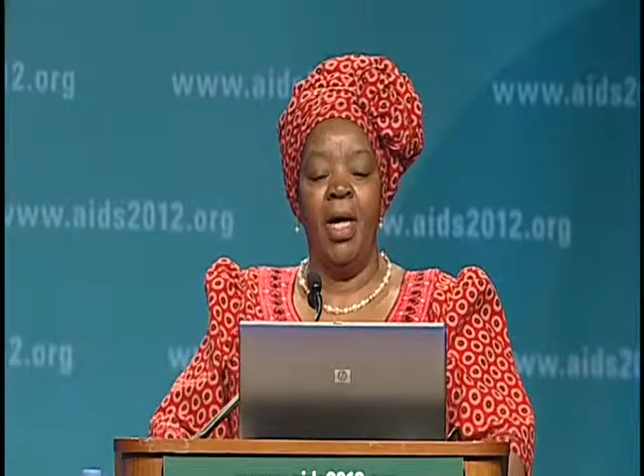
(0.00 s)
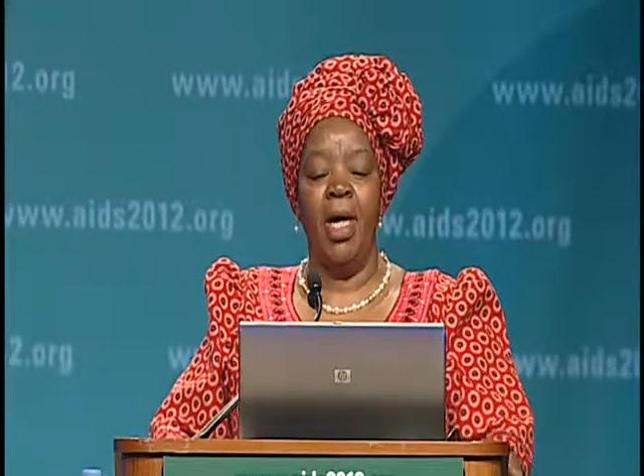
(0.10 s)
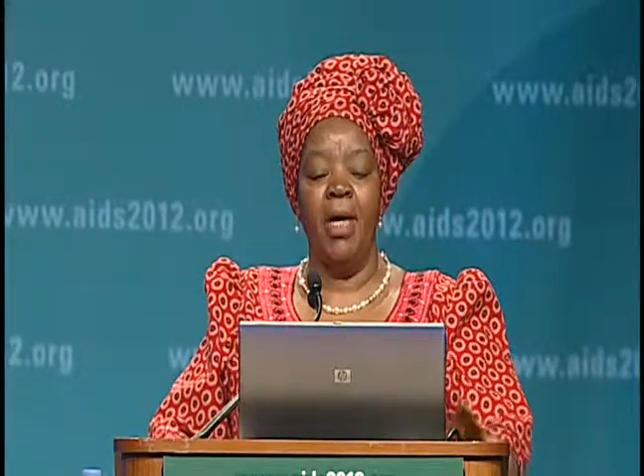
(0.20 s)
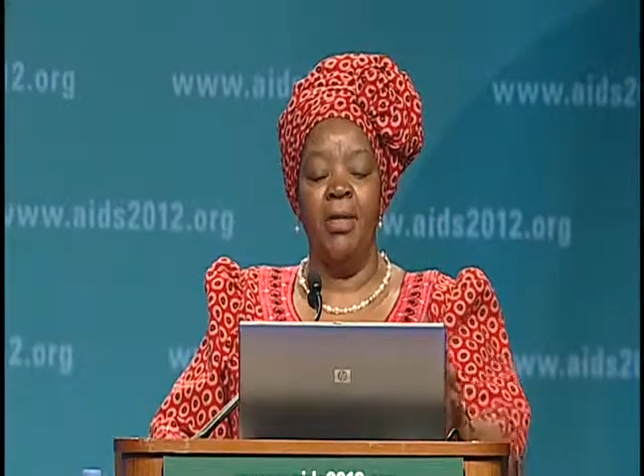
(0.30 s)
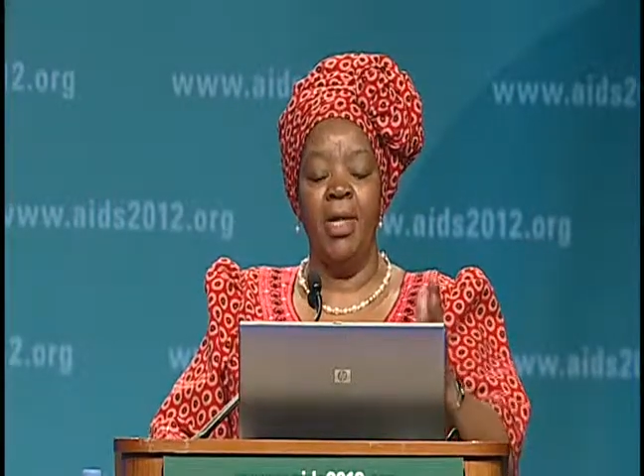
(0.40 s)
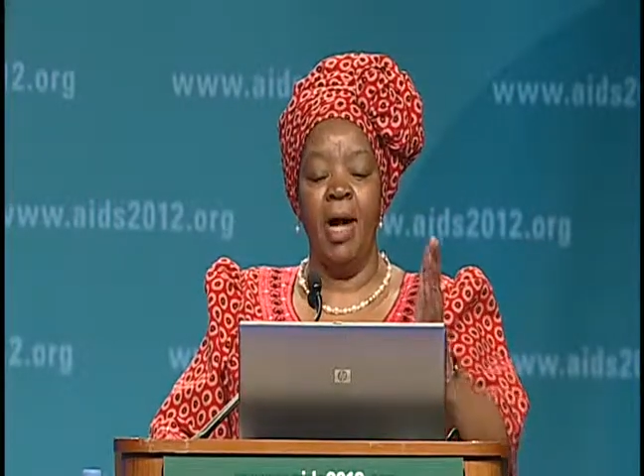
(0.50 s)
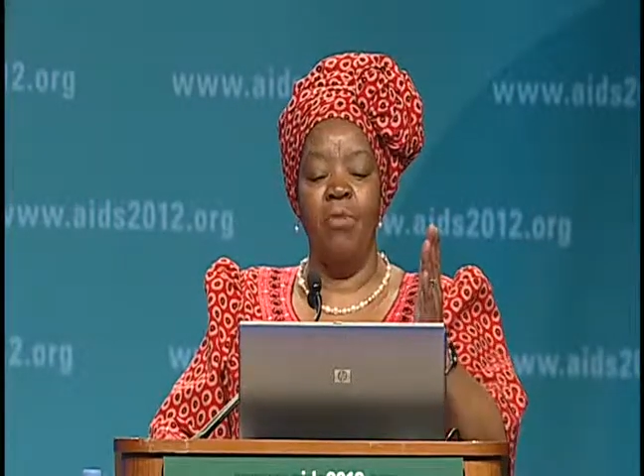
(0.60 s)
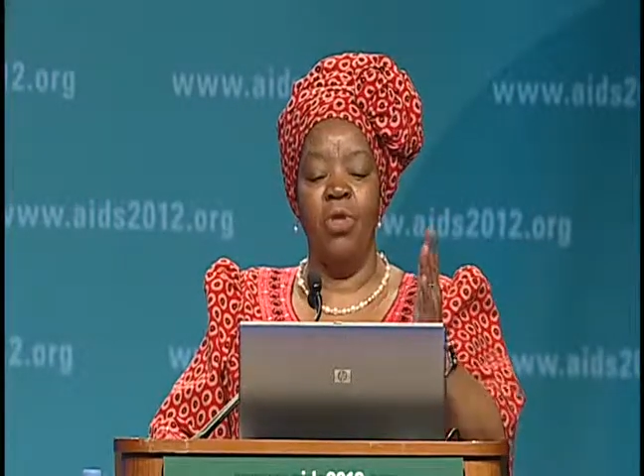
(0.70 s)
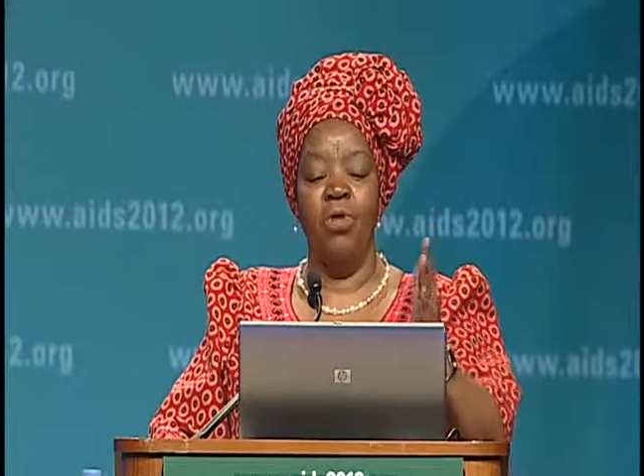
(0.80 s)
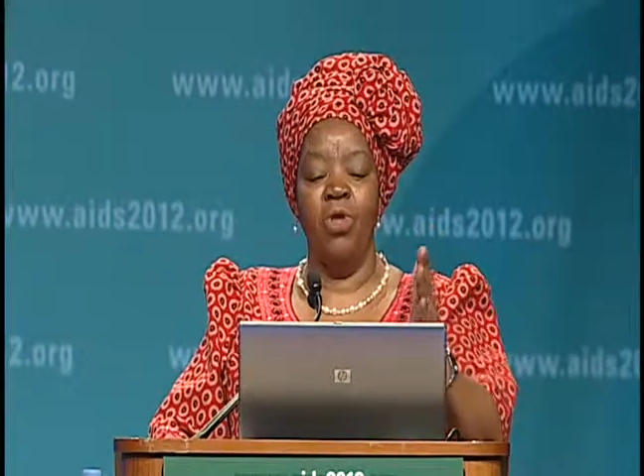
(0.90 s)
and
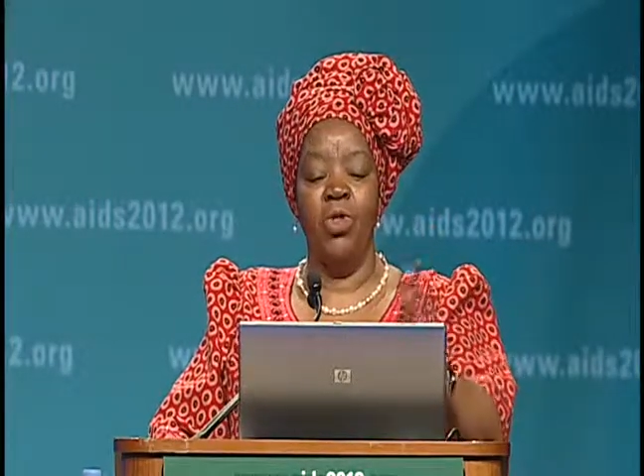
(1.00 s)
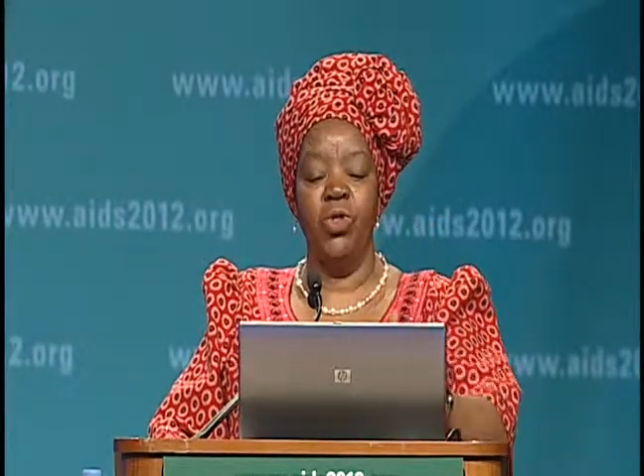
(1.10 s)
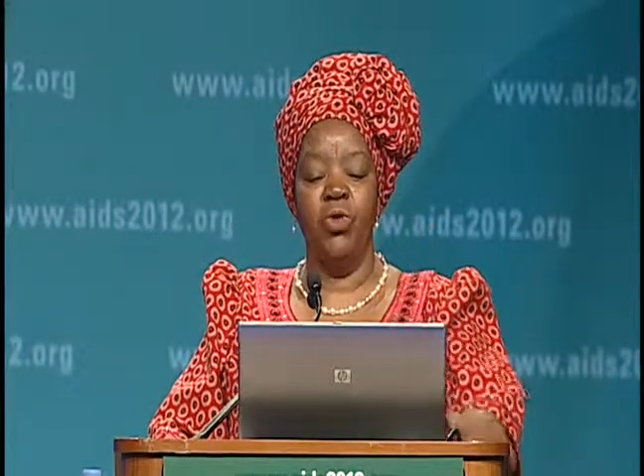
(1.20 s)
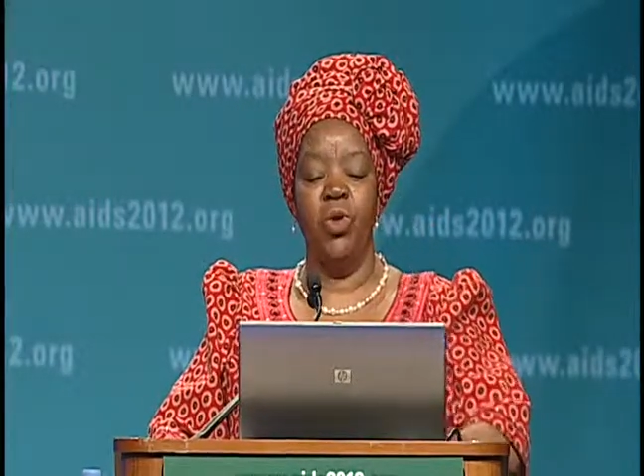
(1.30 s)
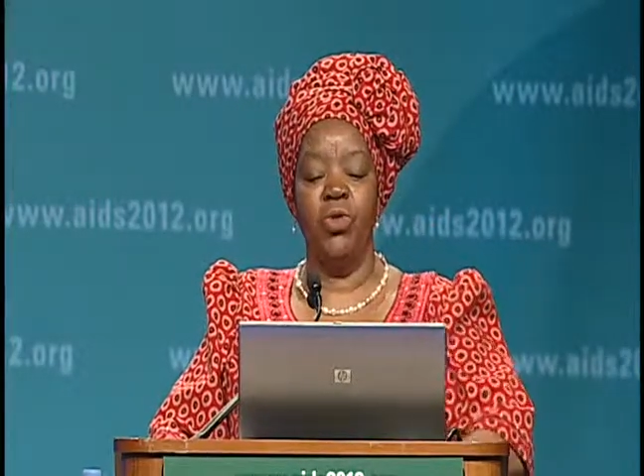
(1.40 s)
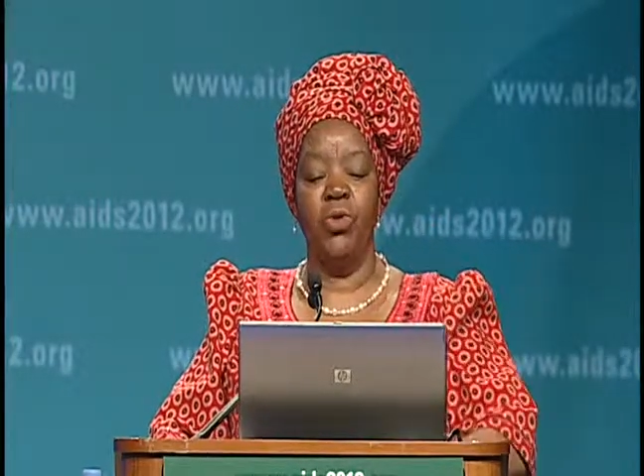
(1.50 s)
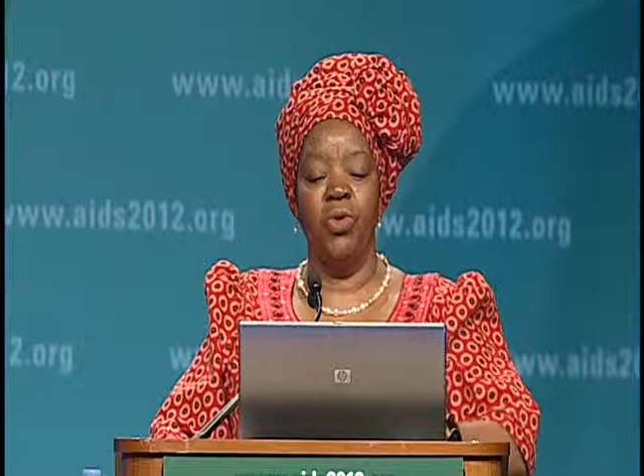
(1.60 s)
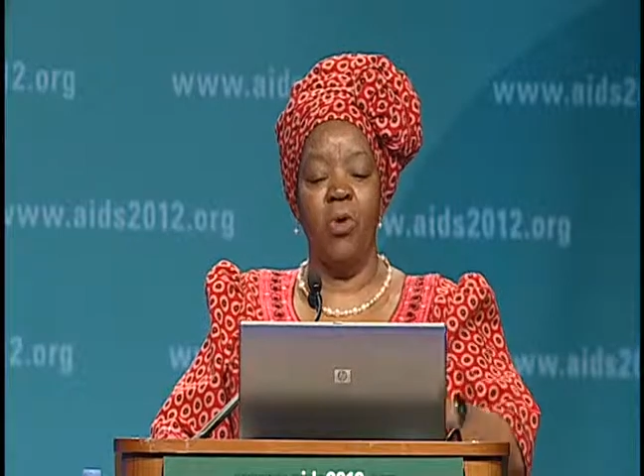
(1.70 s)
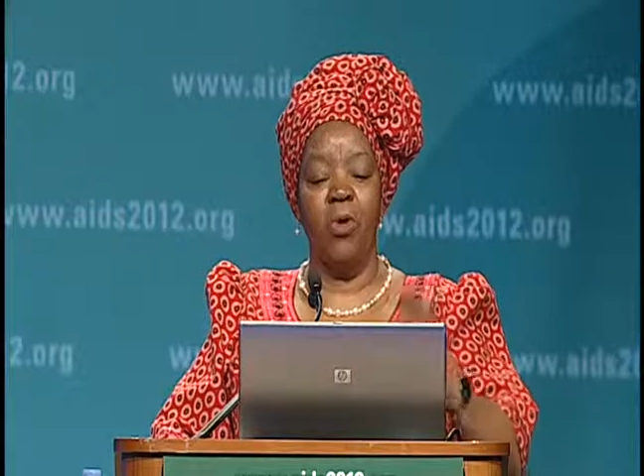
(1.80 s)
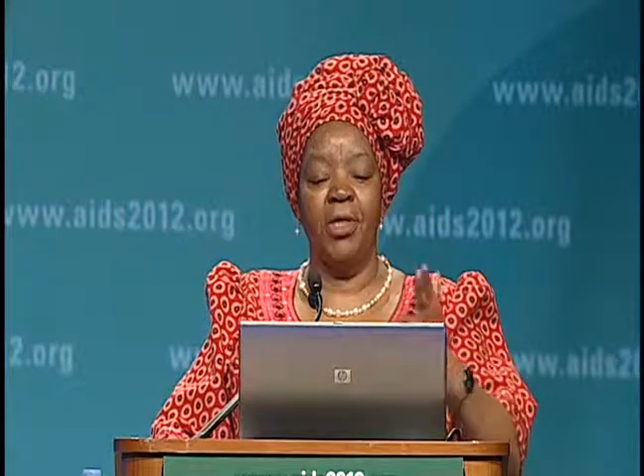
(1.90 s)
I'm not going to go through
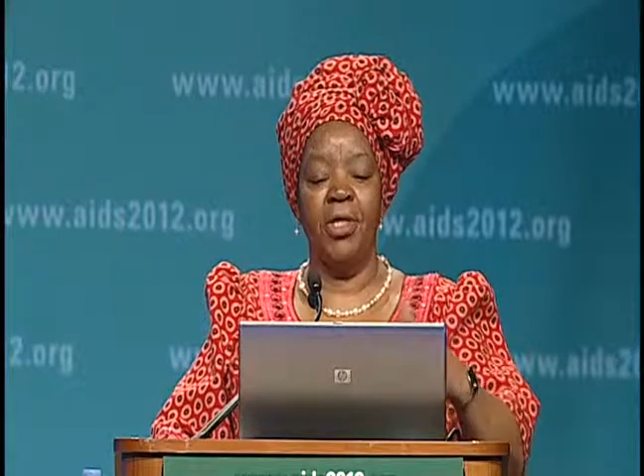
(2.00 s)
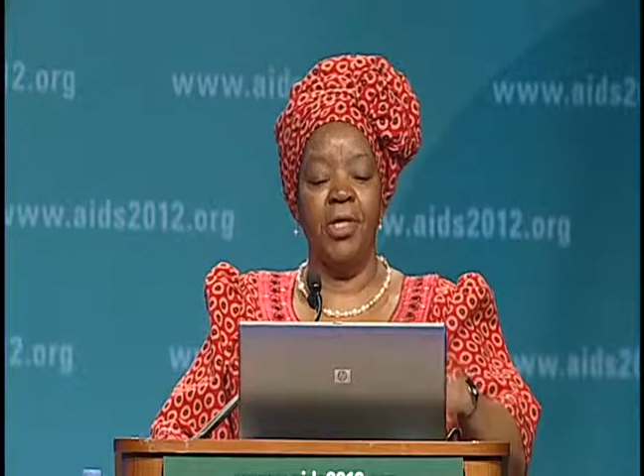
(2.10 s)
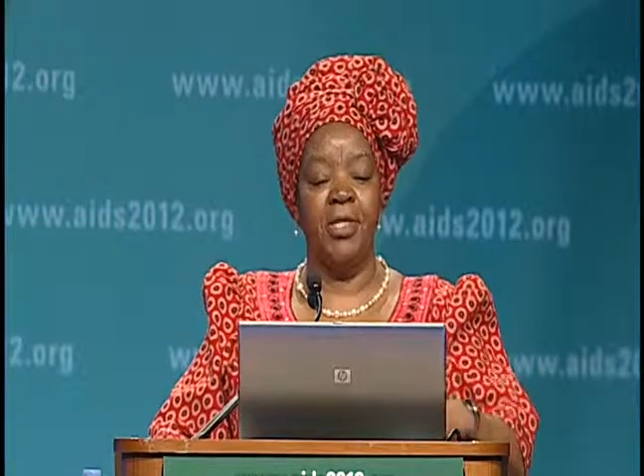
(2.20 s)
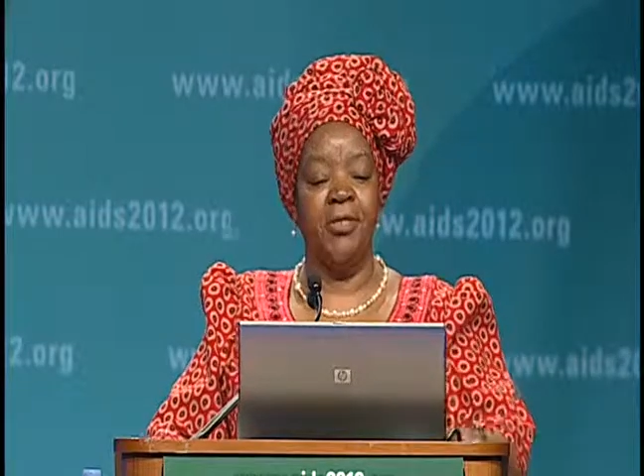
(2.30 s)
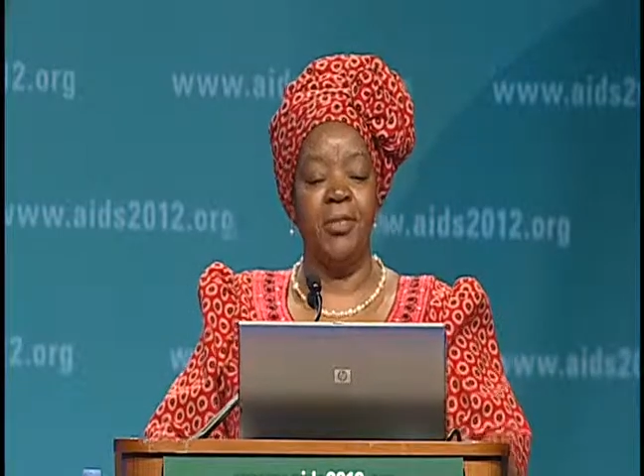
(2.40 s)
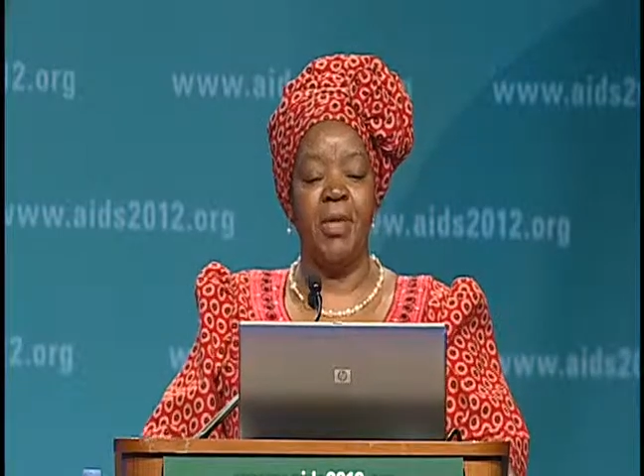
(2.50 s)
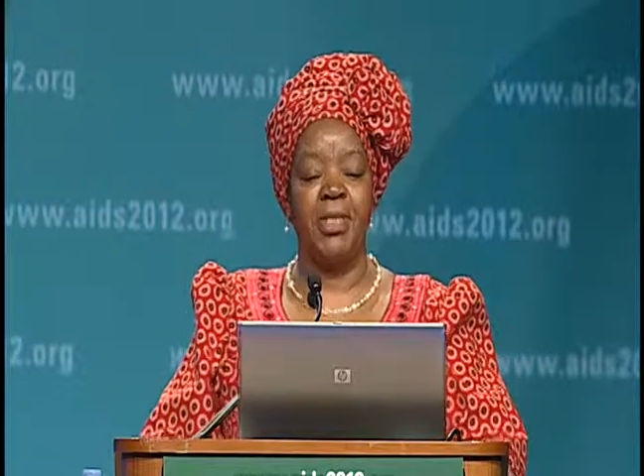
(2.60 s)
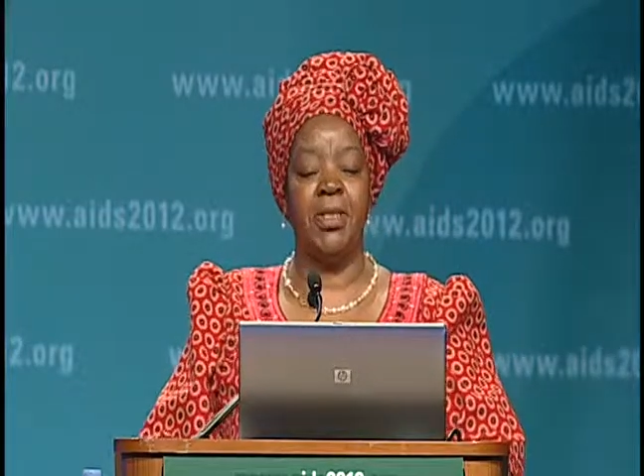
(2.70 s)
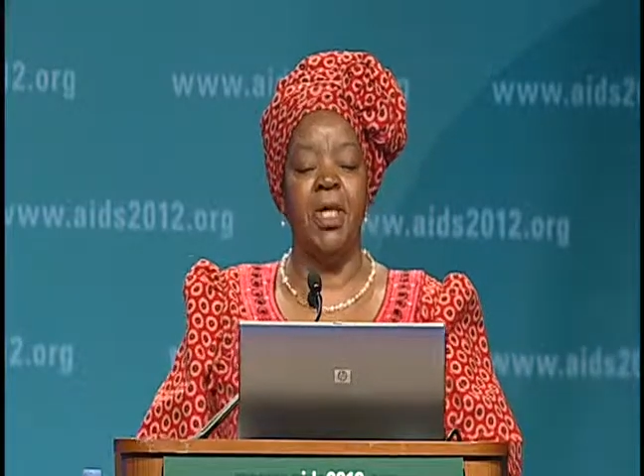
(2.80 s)
all the things, but